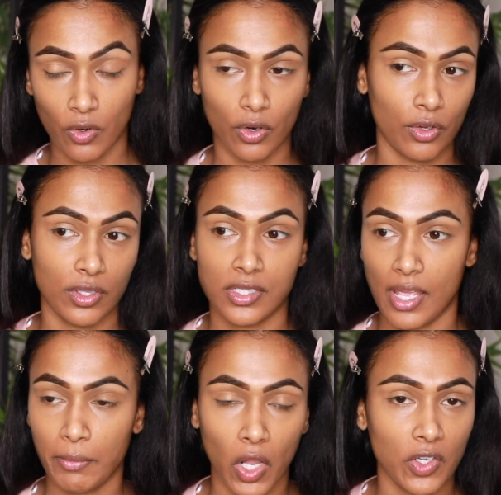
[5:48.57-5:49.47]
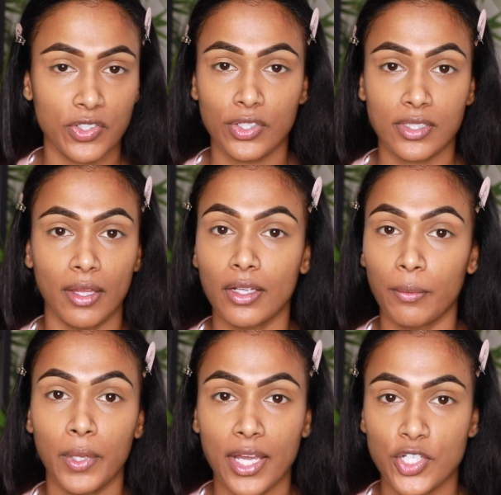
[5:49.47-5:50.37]
or the same color as your skin
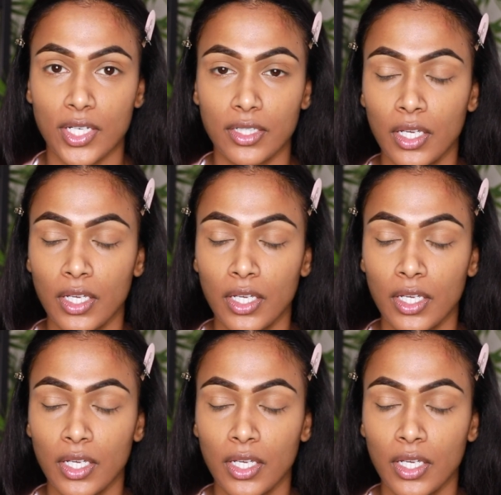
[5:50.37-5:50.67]
complexion,